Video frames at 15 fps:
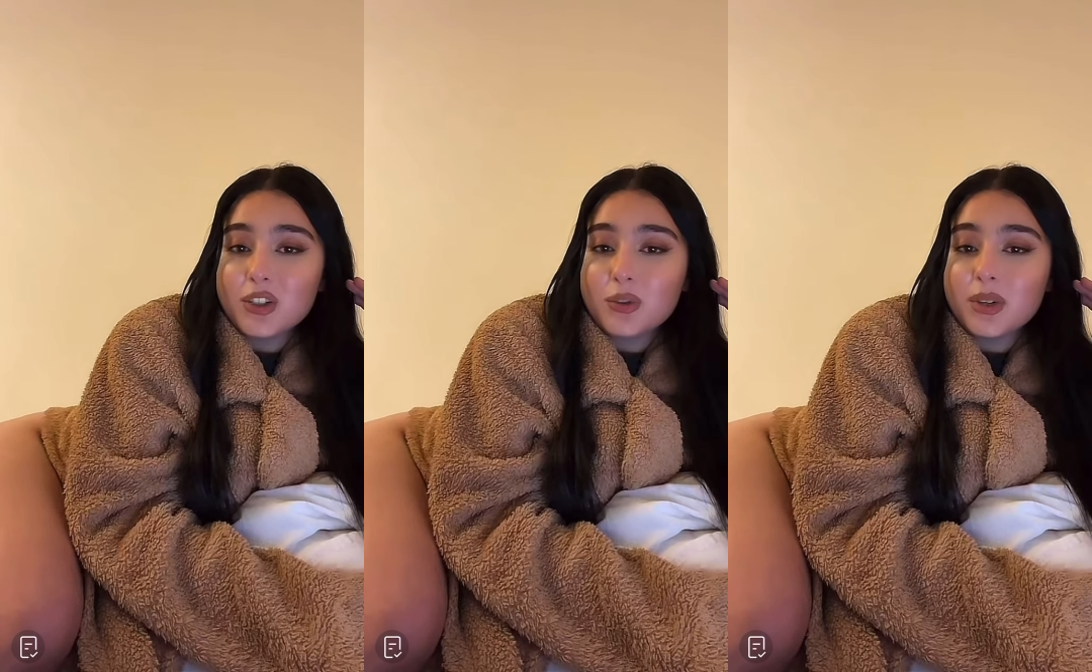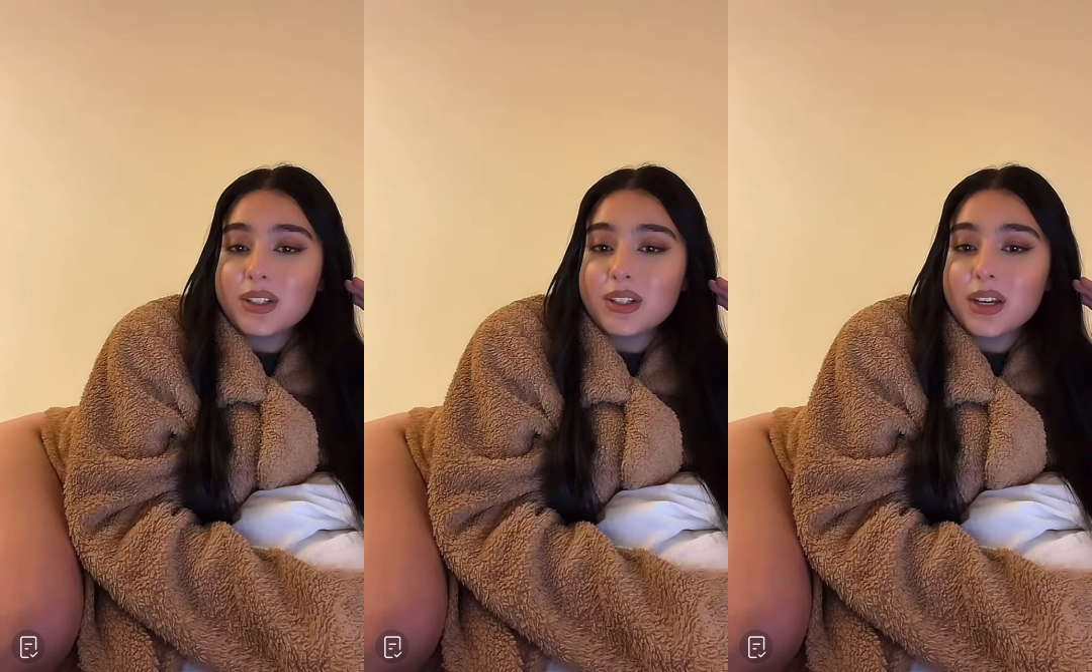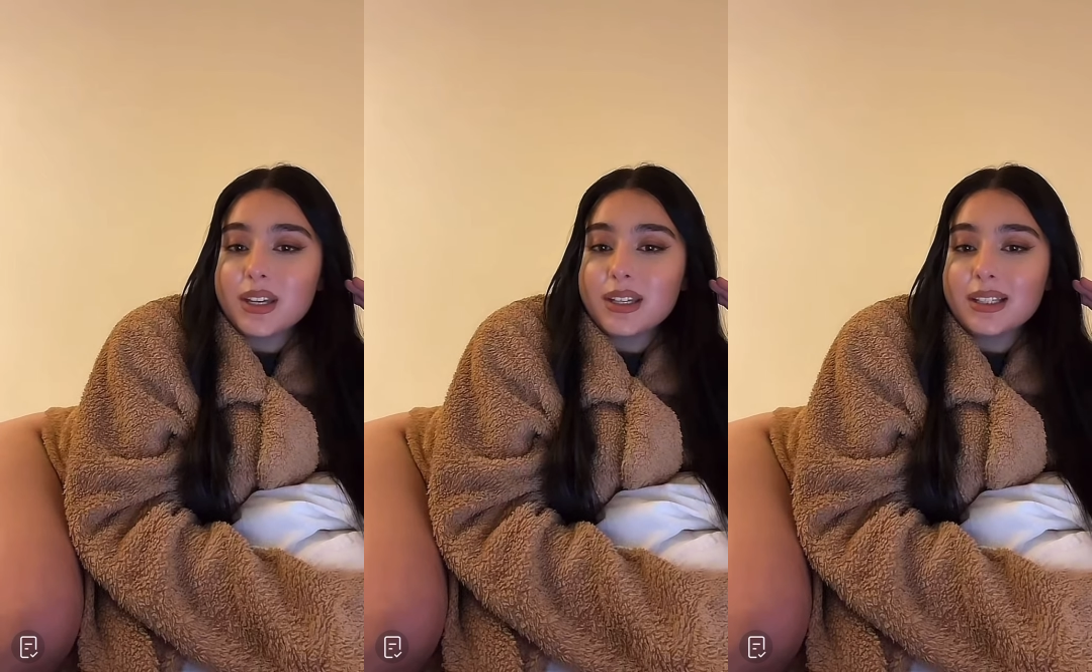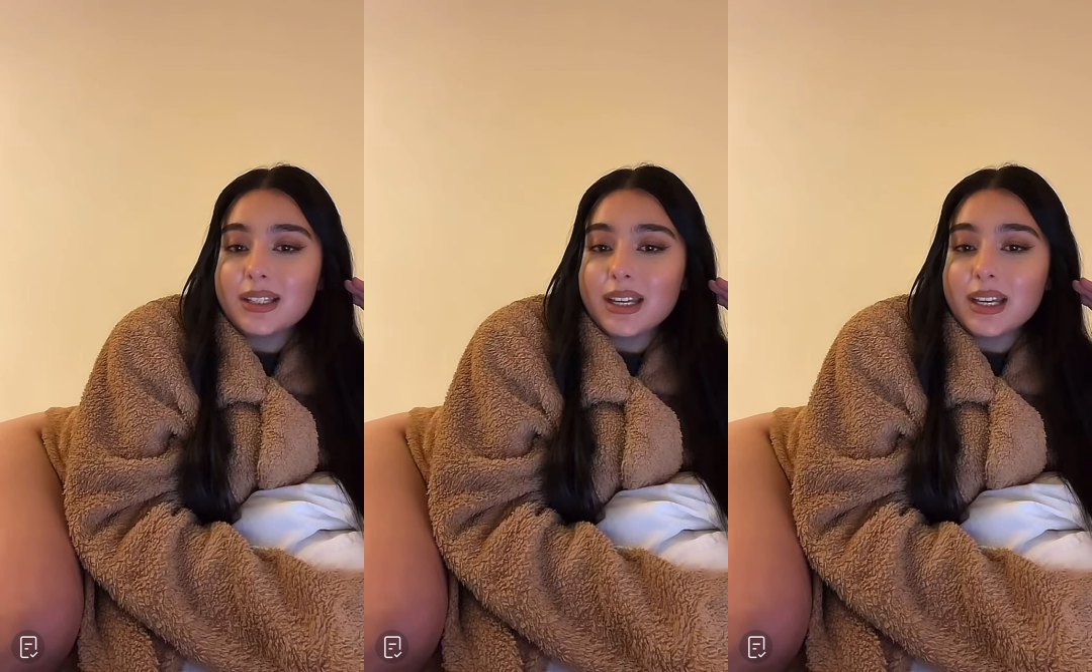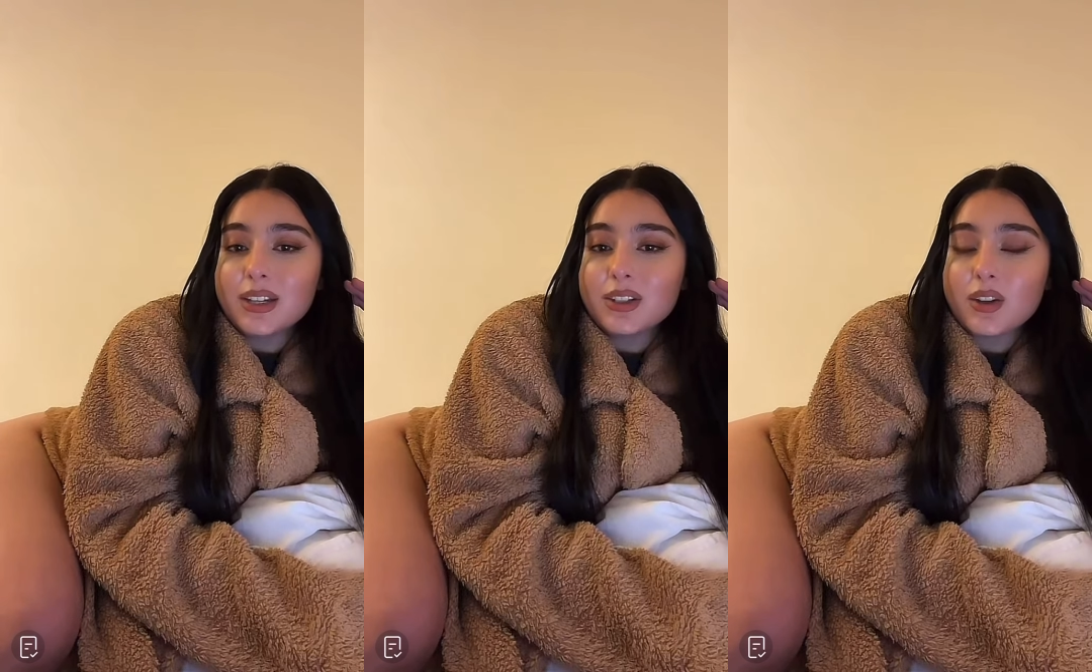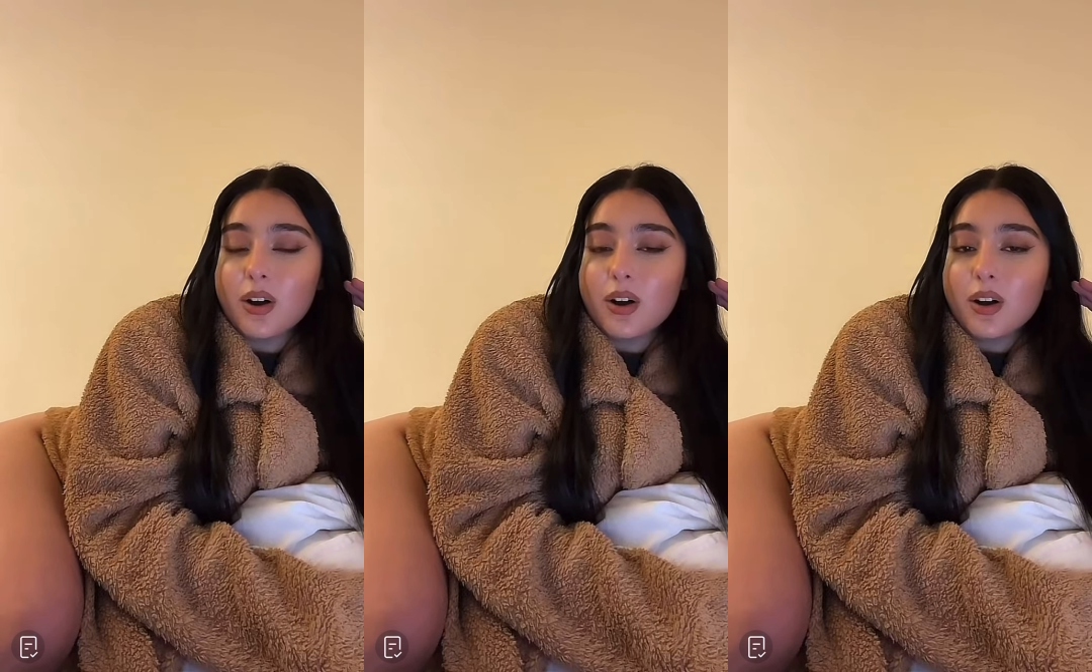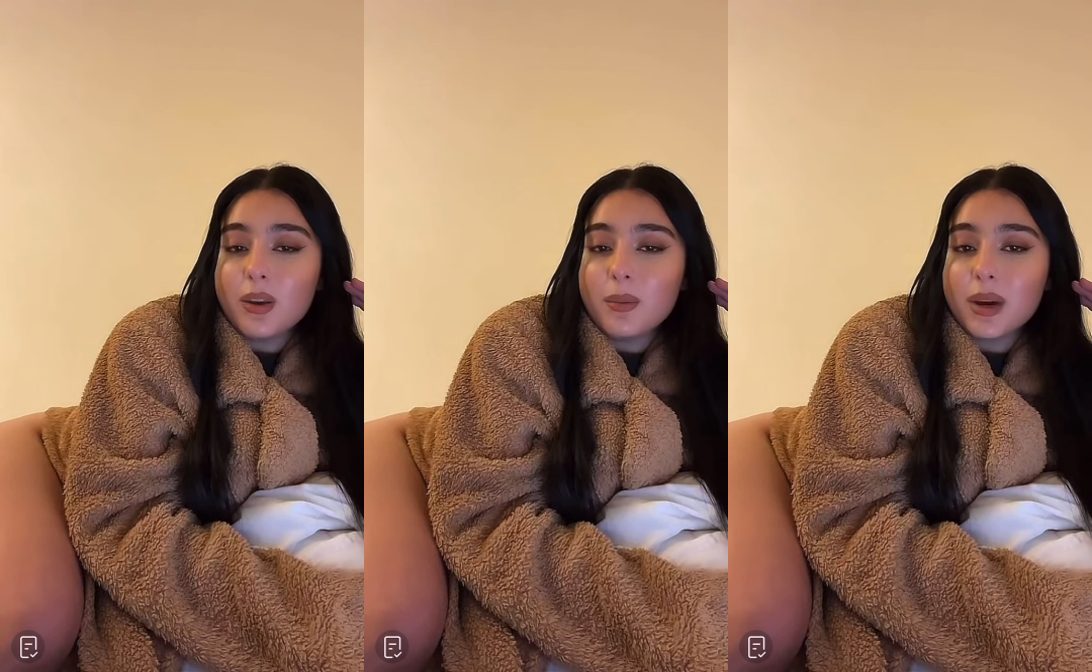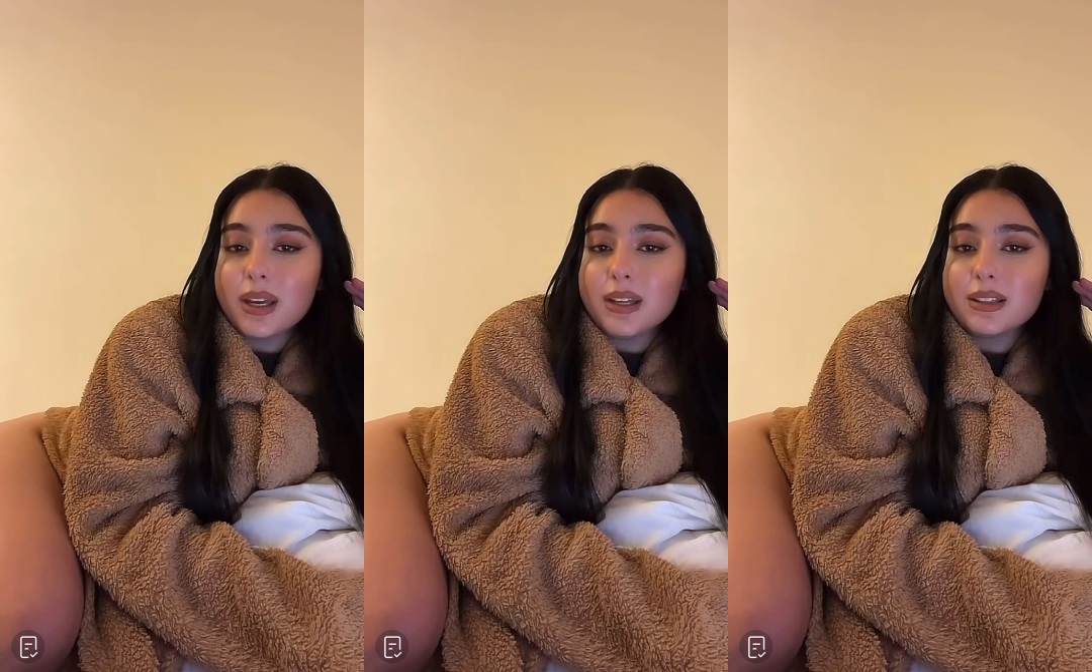my Twitter is linked
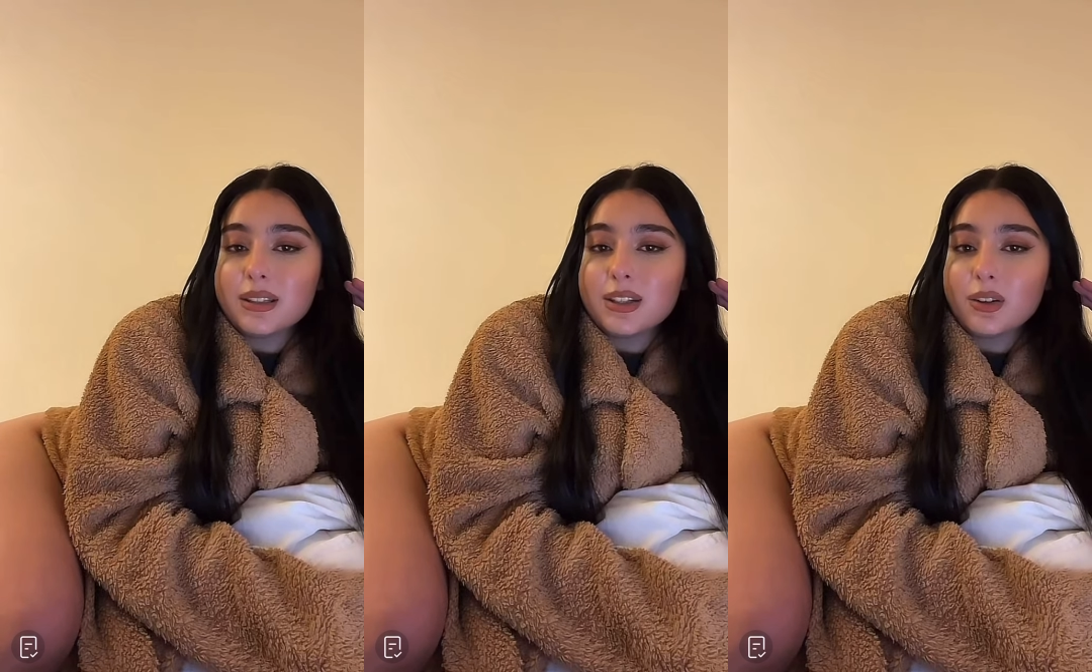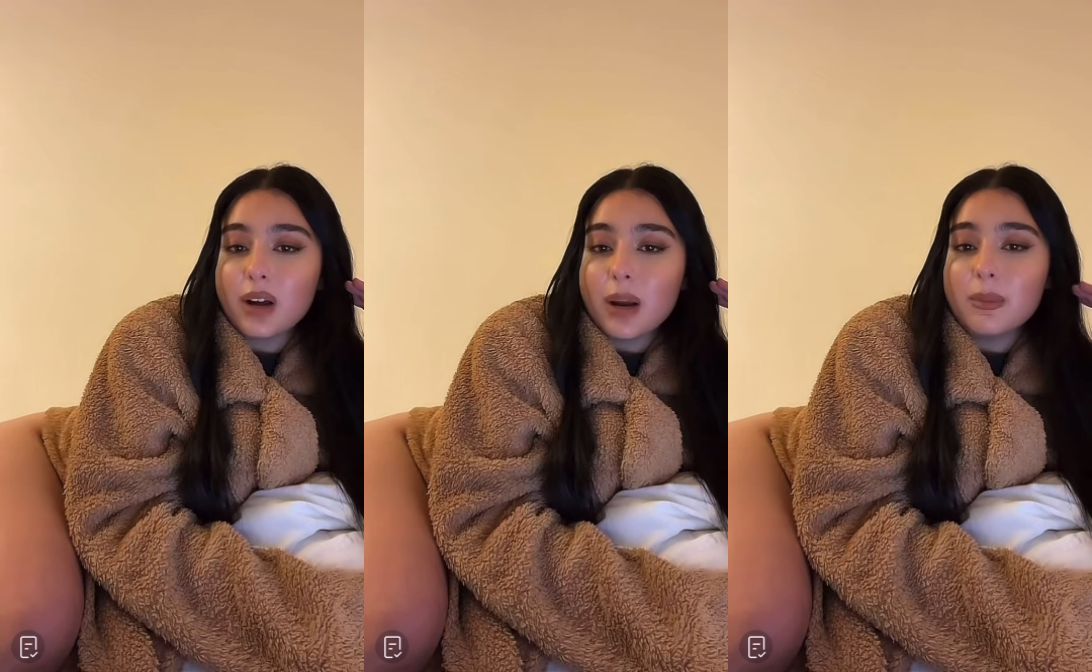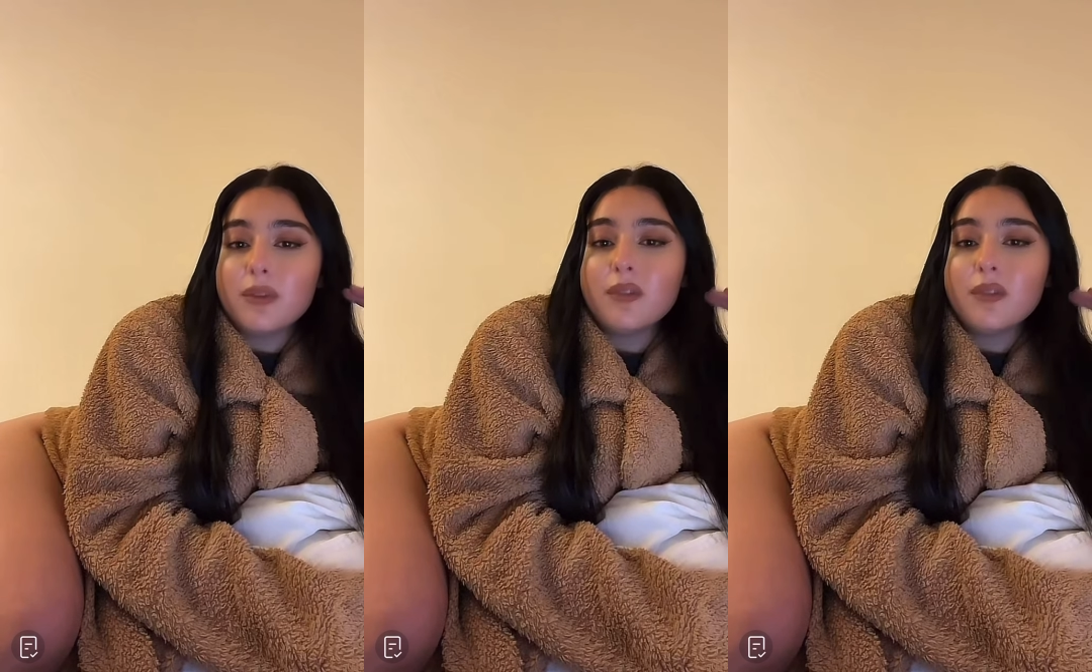on my Instagram.